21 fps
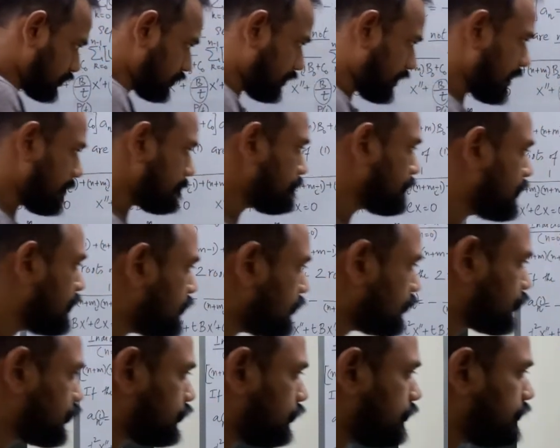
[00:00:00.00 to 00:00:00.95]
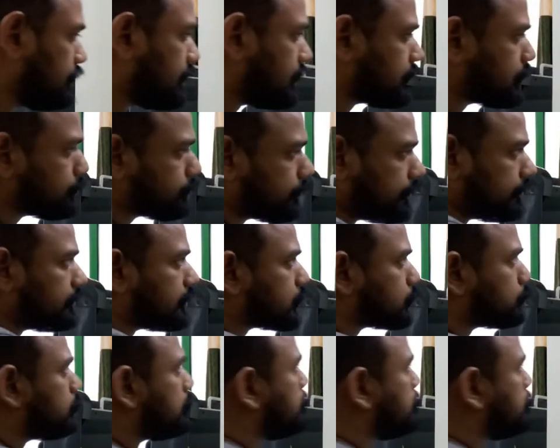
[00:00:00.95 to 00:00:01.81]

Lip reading: Okay, so this will